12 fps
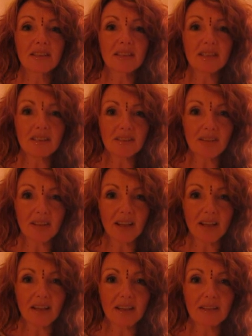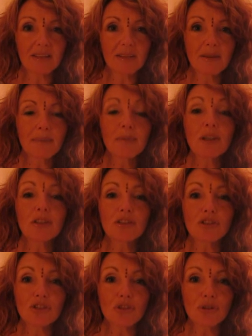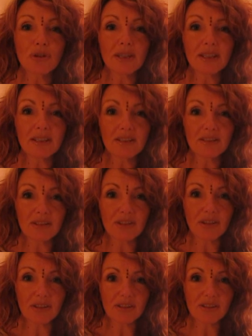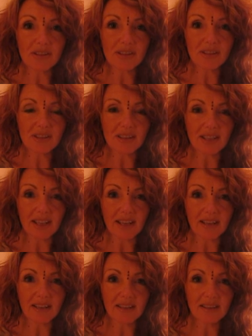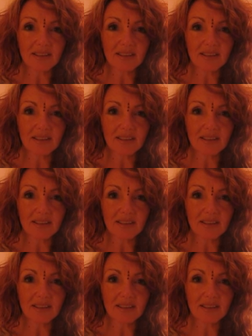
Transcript: is there to join the dots together.